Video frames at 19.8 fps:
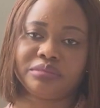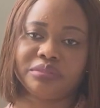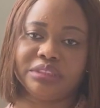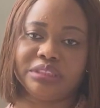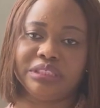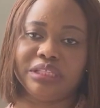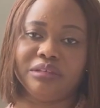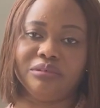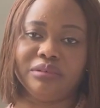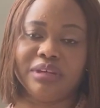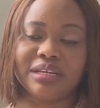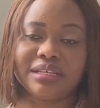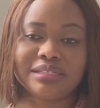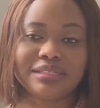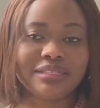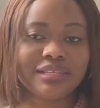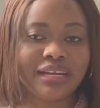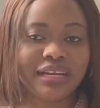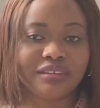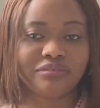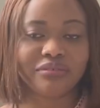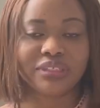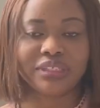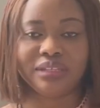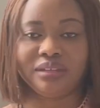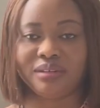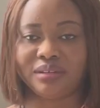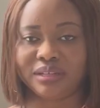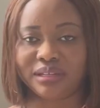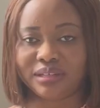then we are sad for the
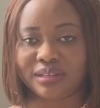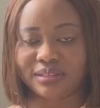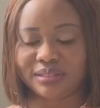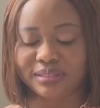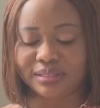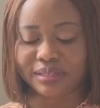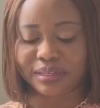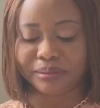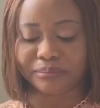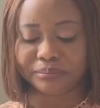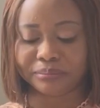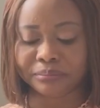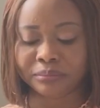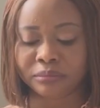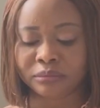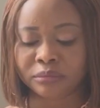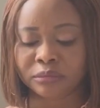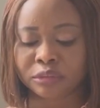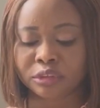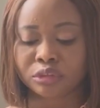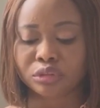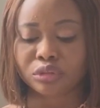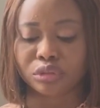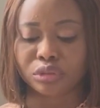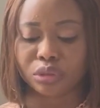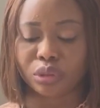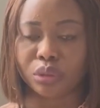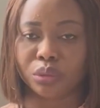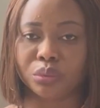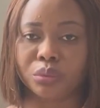longest time.
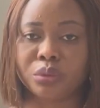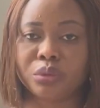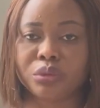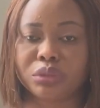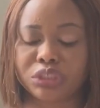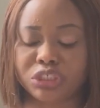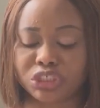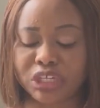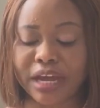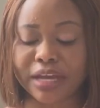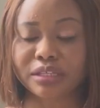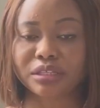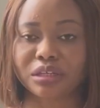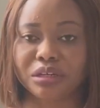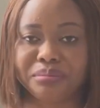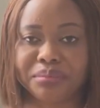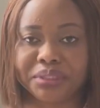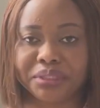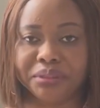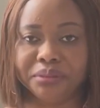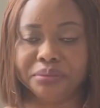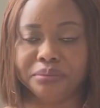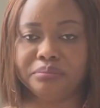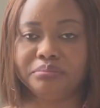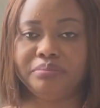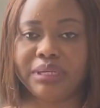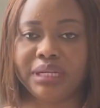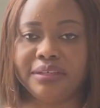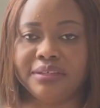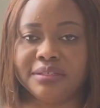So try something,
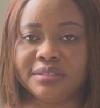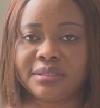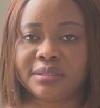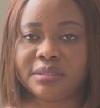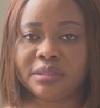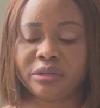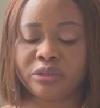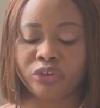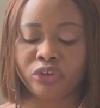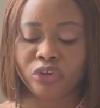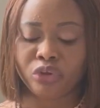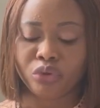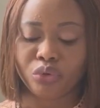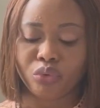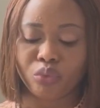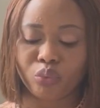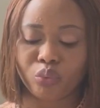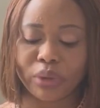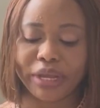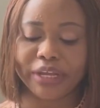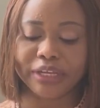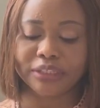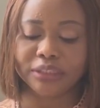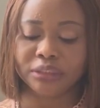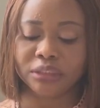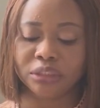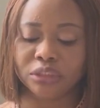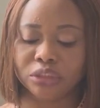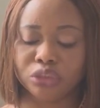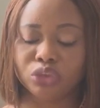please.
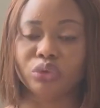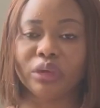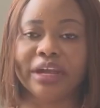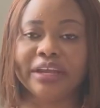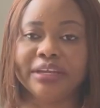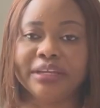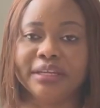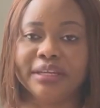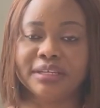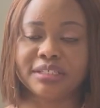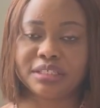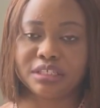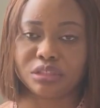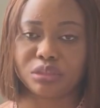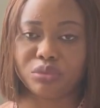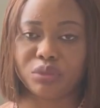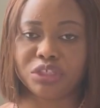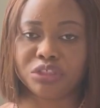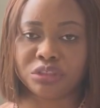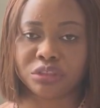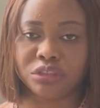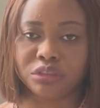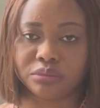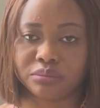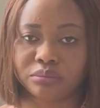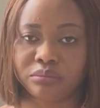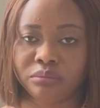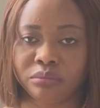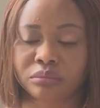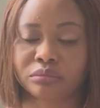When you are in a situation,
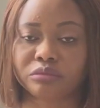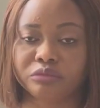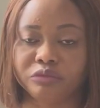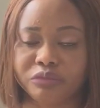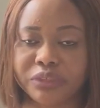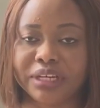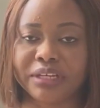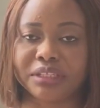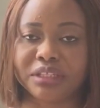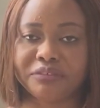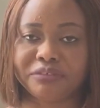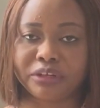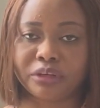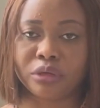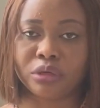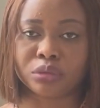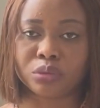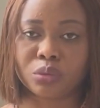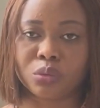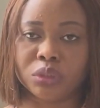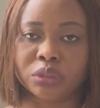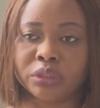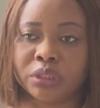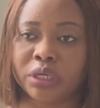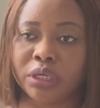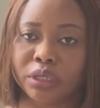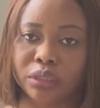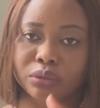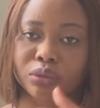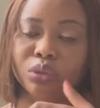very difficult one,
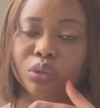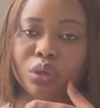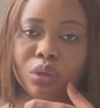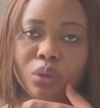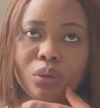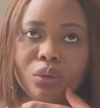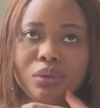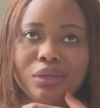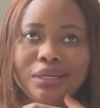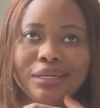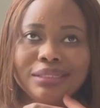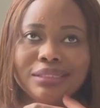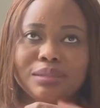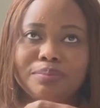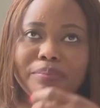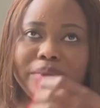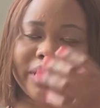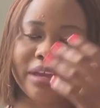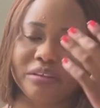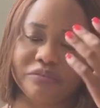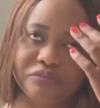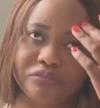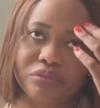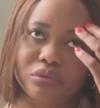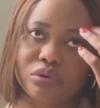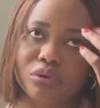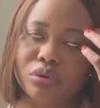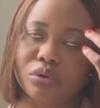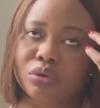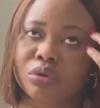though it's
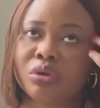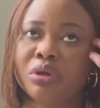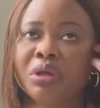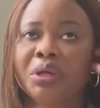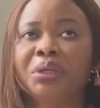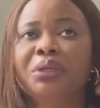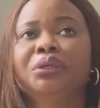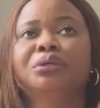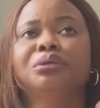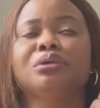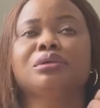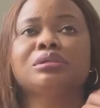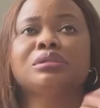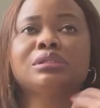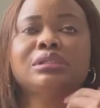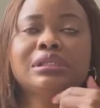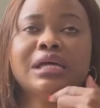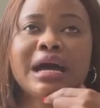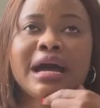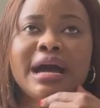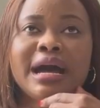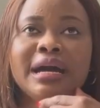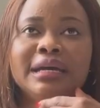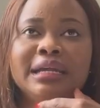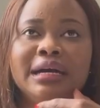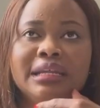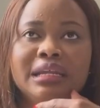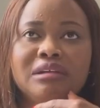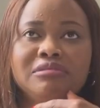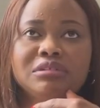painful, you're sad
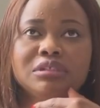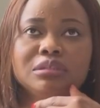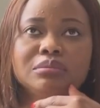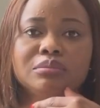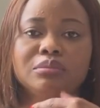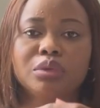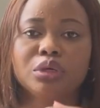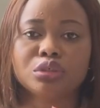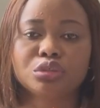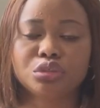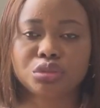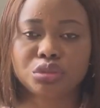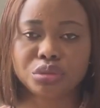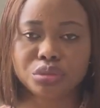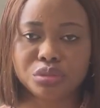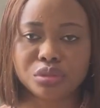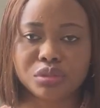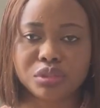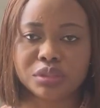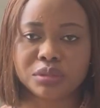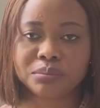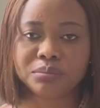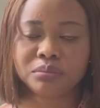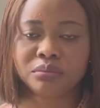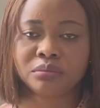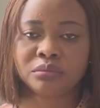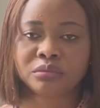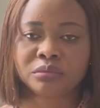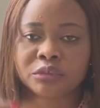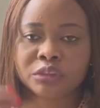and everything, but choose
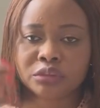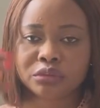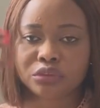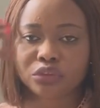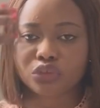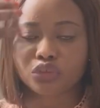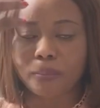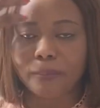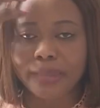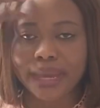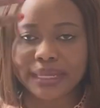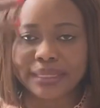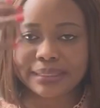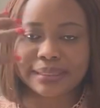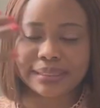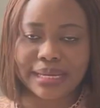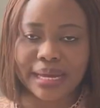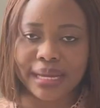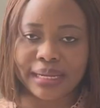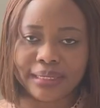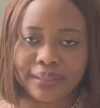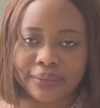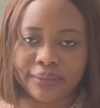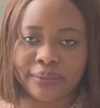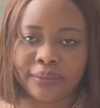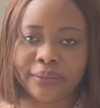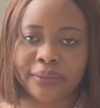to mentally